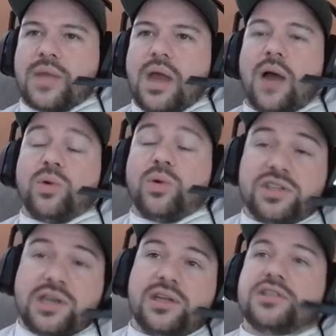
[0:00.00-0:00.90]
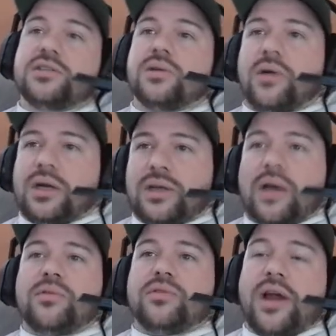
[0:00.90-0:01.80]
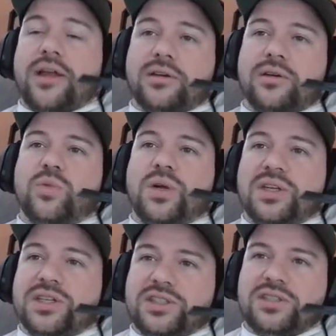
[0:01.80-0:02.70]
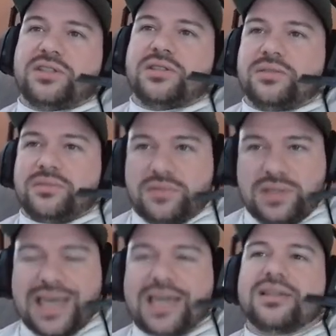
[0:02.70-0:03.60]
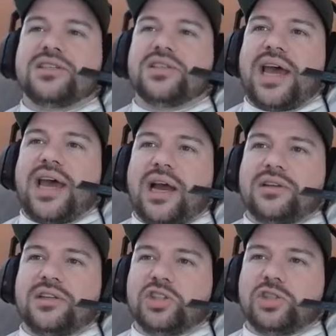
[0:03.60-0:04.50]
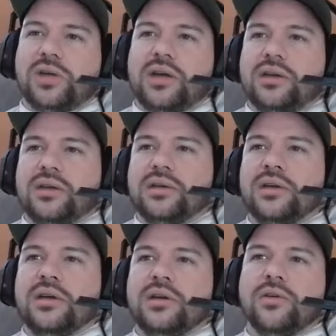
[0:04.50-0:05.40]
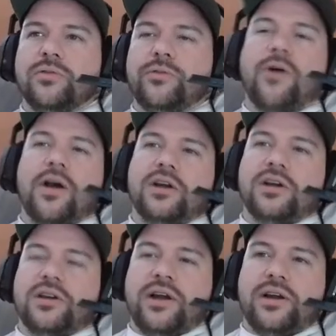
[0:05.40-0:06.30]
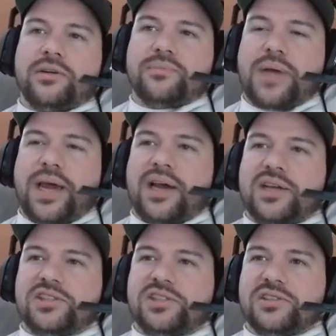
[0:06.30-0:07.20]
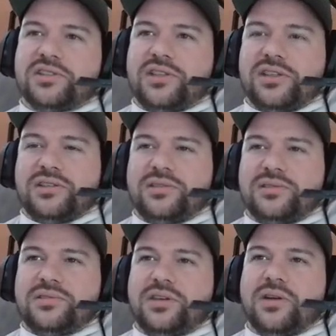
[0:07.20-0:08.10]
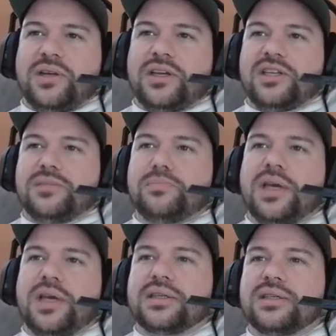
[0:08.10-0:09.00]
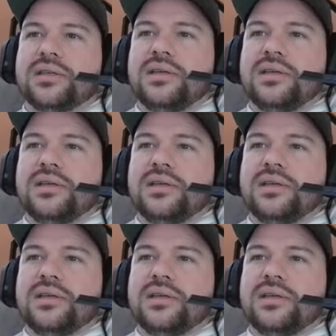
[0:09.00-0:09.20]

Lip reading: I will say this though, I would rather Willis take the sack than try to fire an errant pass and it gets picked.